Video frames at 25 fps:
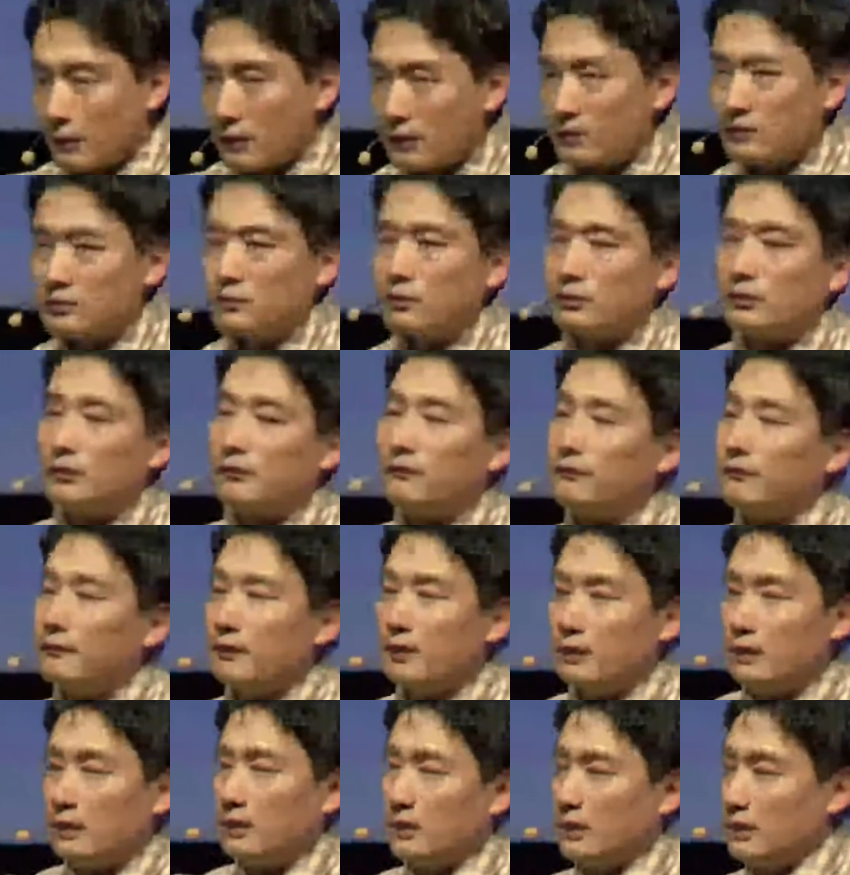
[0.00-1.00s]
sort
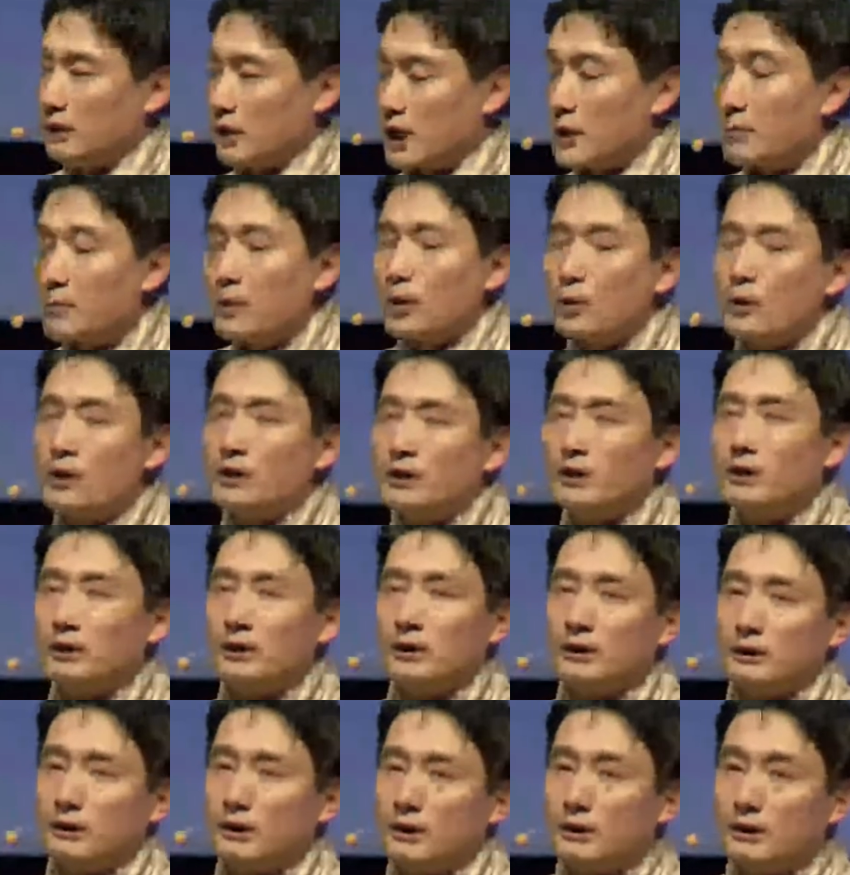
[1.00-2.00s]
of keep away
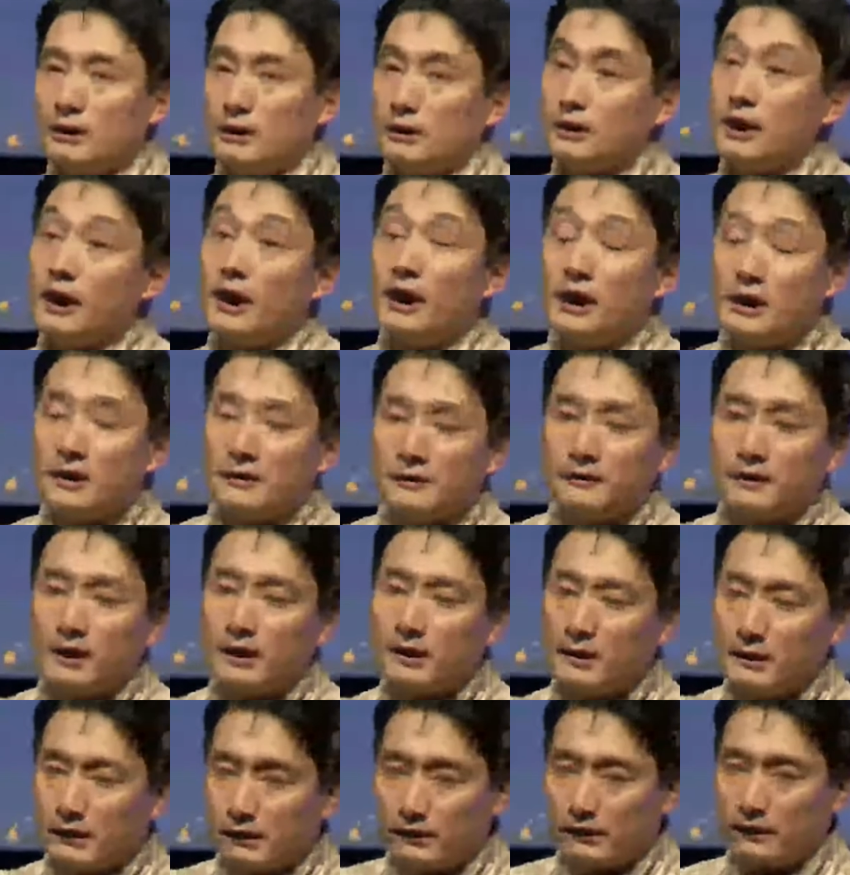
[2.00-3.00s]
the negative
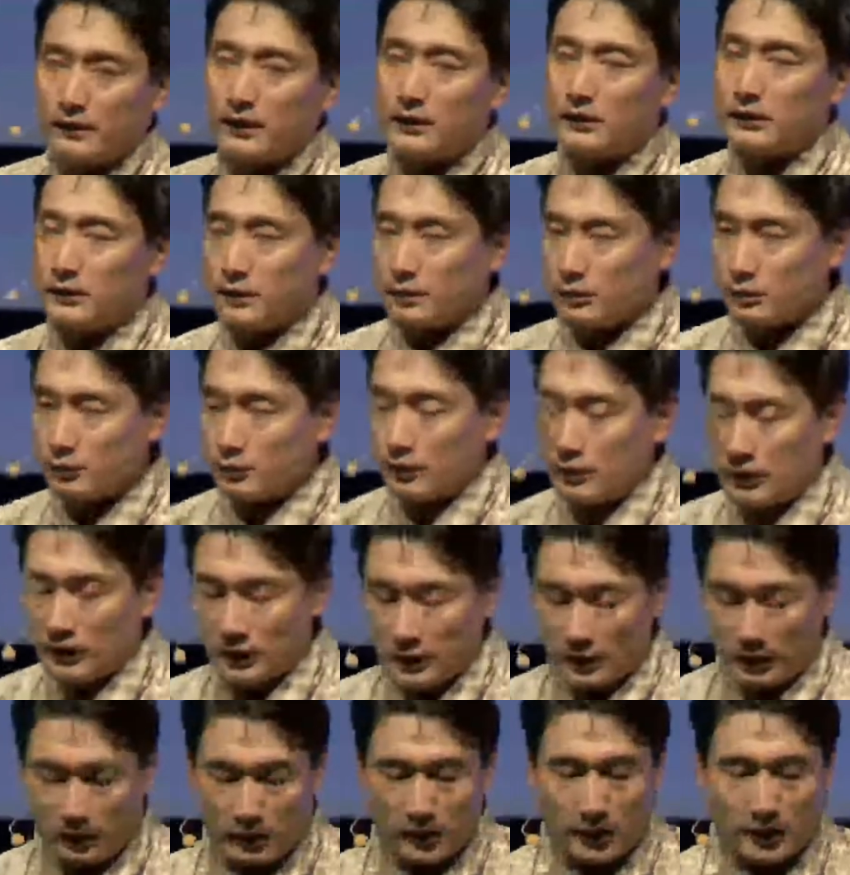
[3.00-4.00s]
things that, you know,
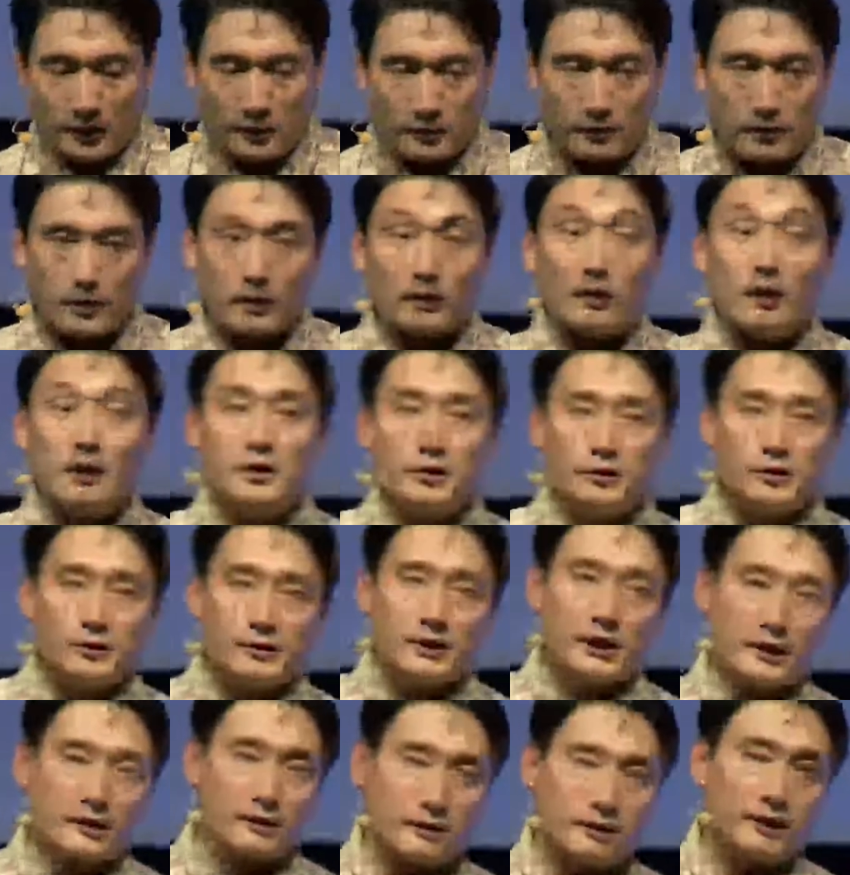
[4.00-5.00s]
the countries
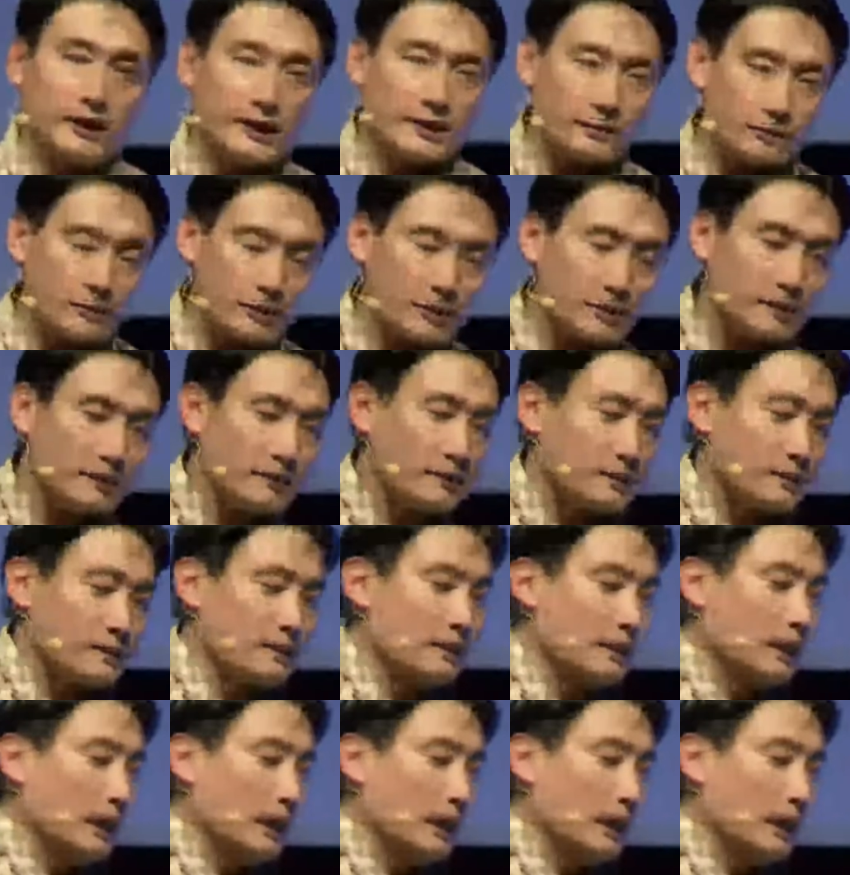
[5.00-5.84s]
actually experienced.